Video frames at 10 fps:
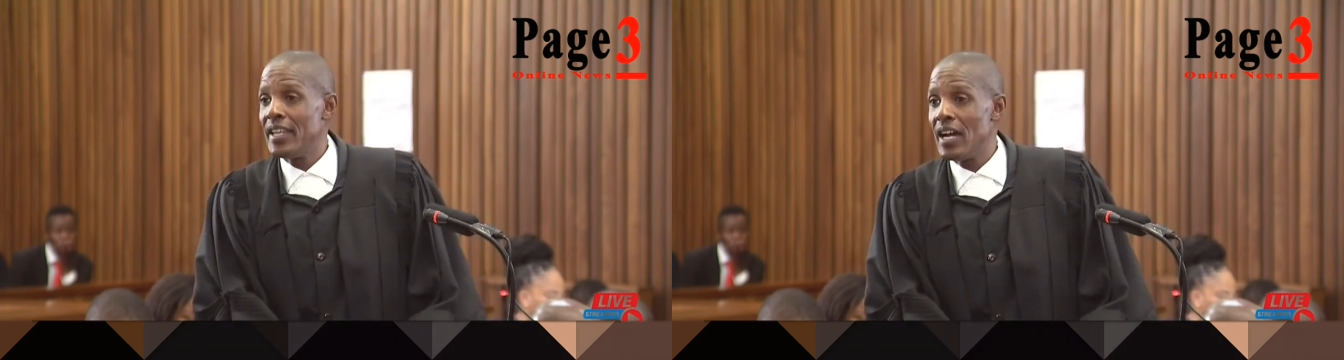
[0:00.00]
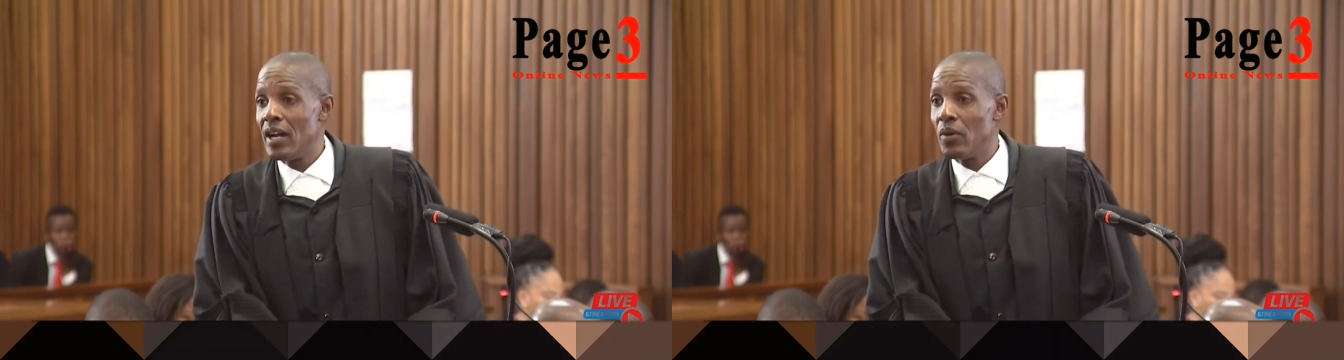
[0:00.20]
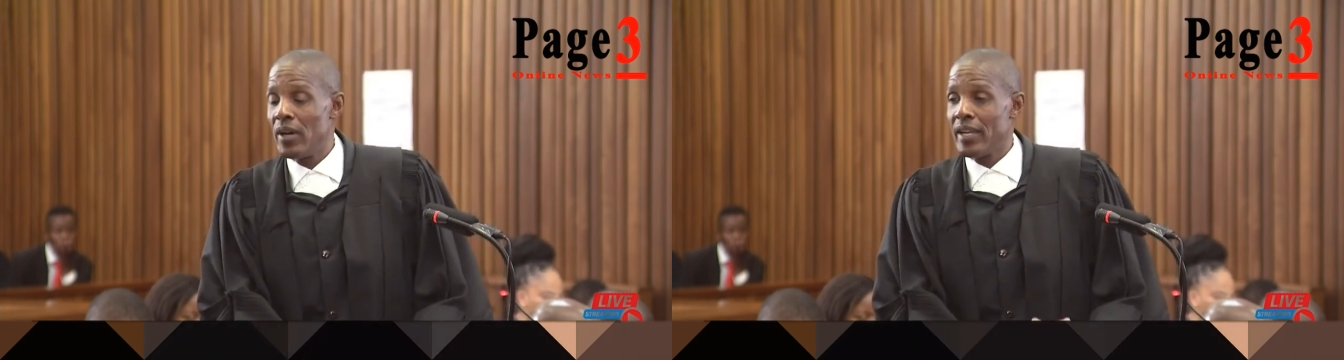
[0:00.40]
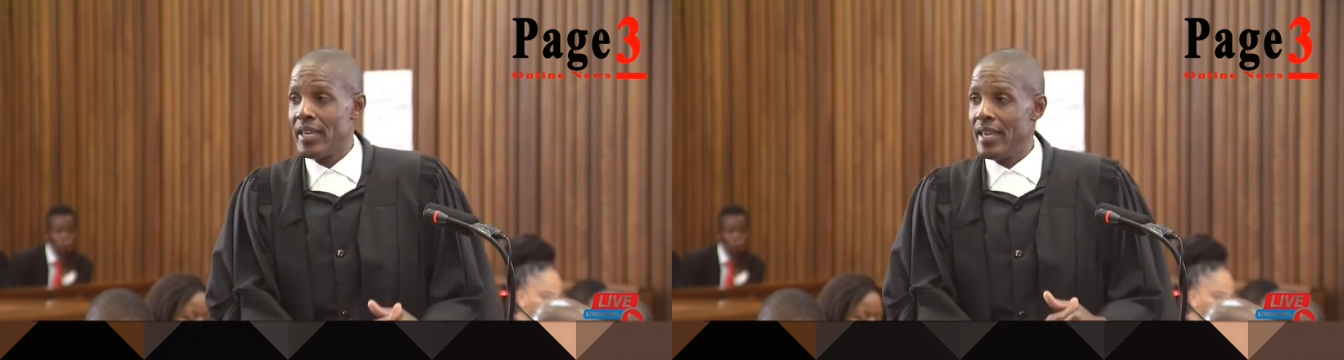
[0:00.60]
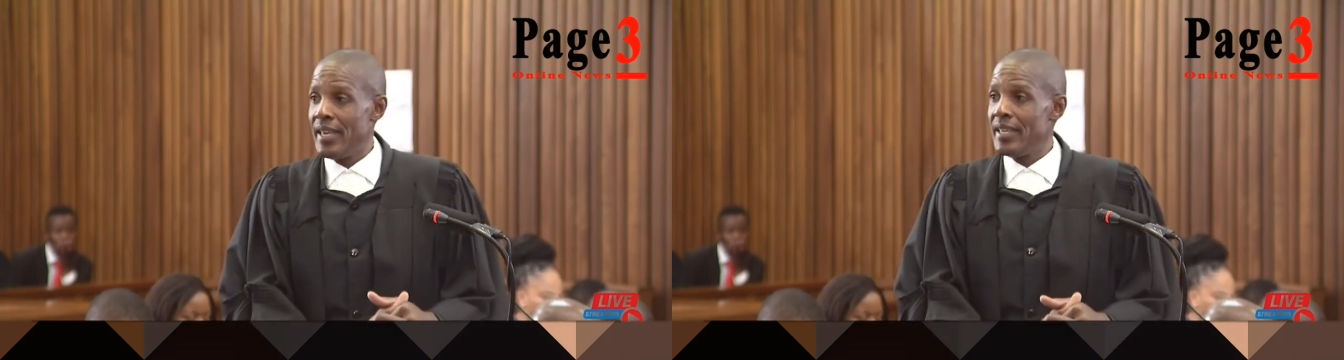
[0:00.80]
Now,
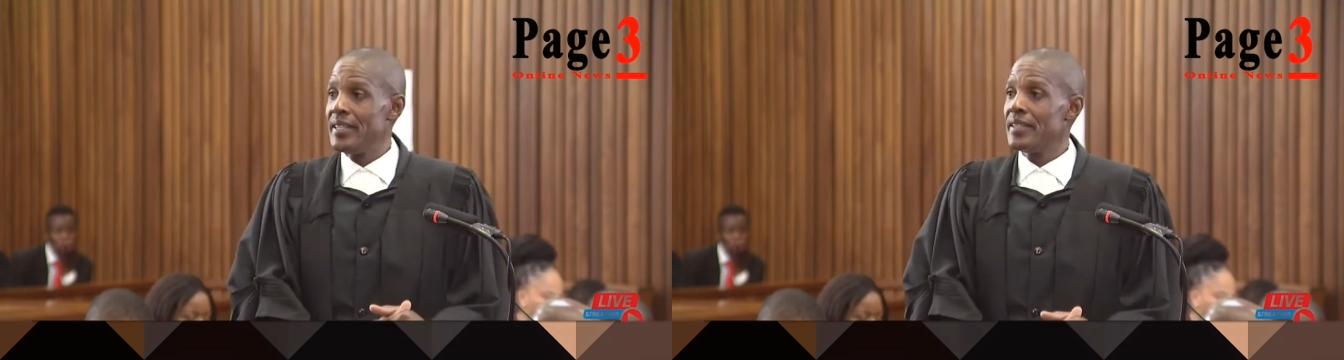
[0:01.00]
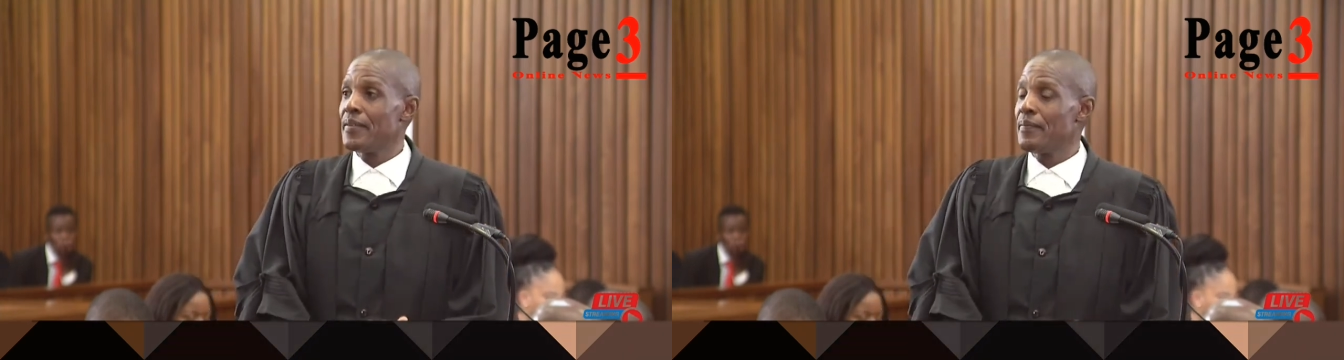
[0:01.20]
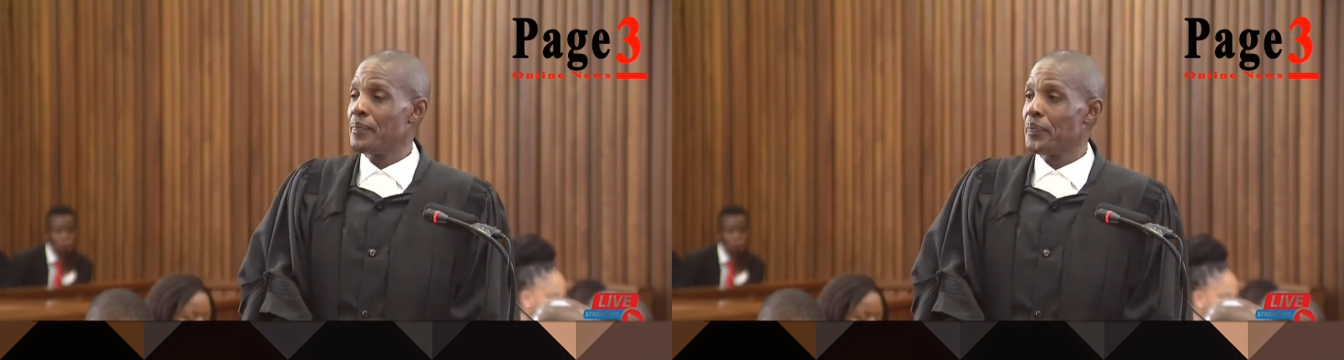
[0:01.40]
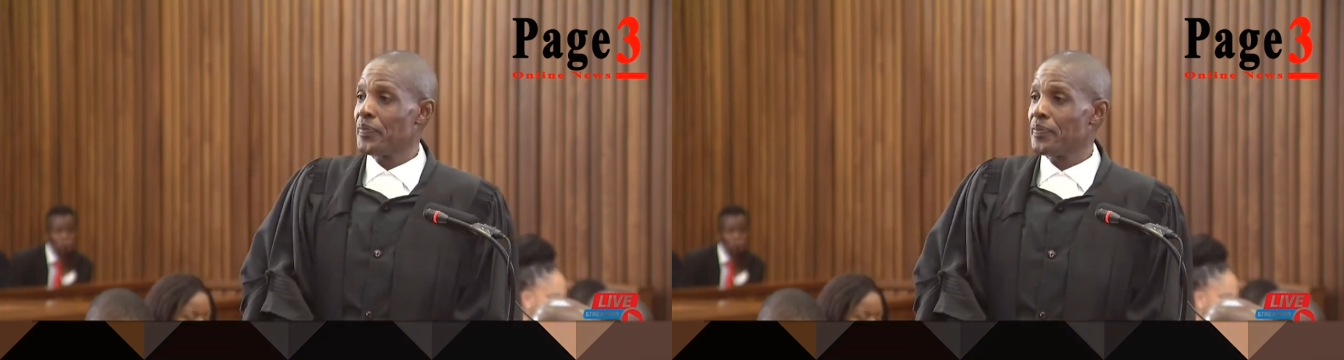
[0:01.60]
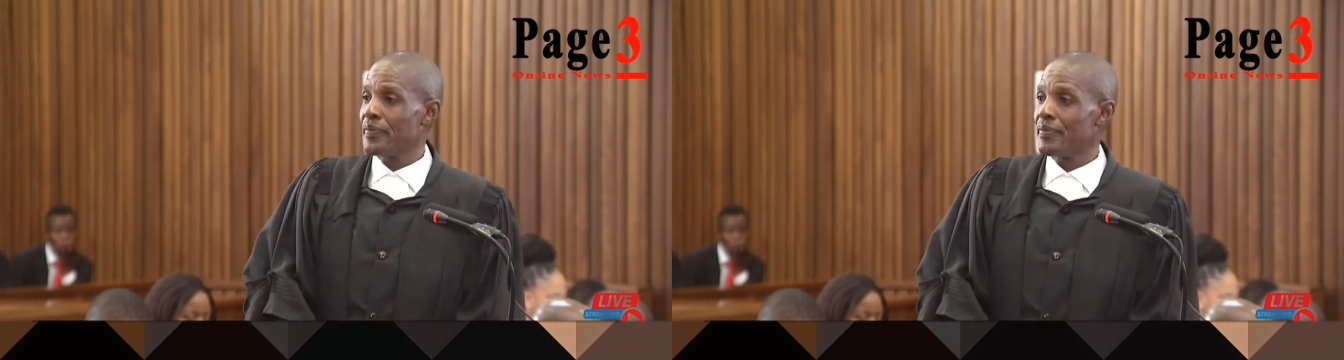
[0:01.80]
again,
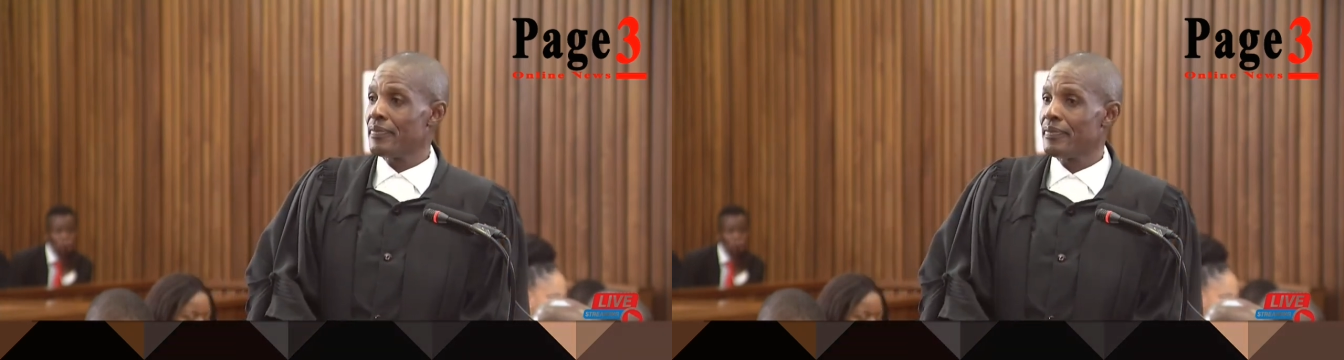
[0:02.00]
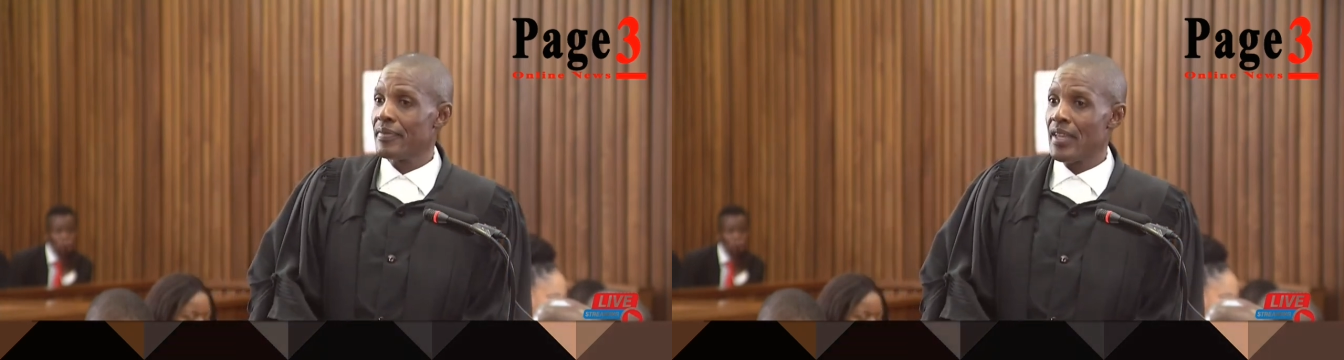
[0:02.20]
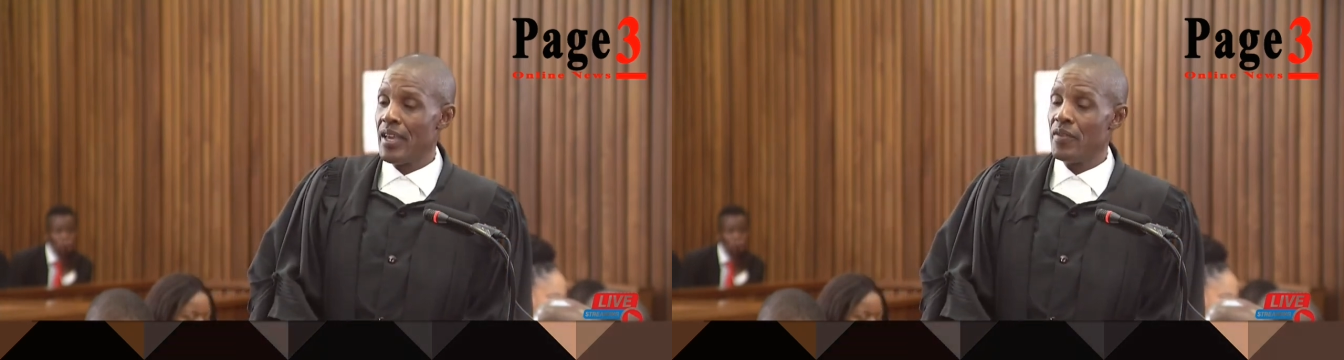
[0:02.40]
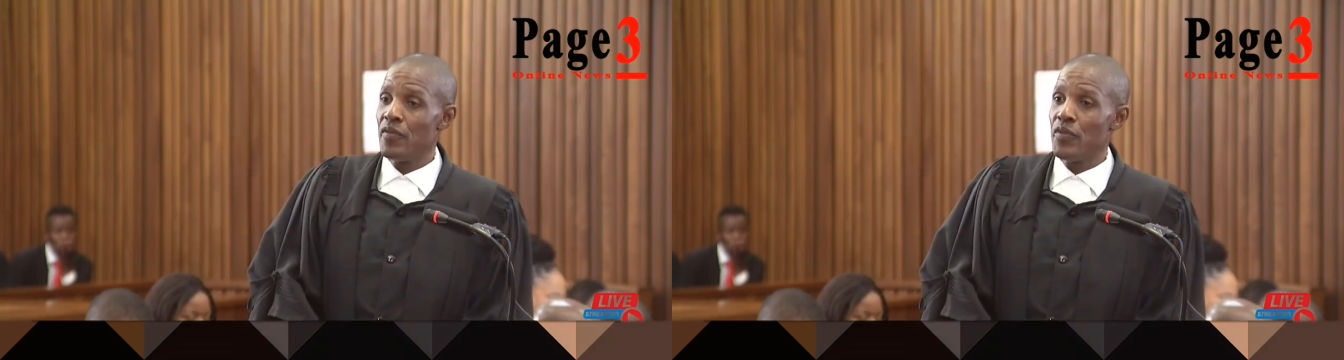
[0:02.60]
in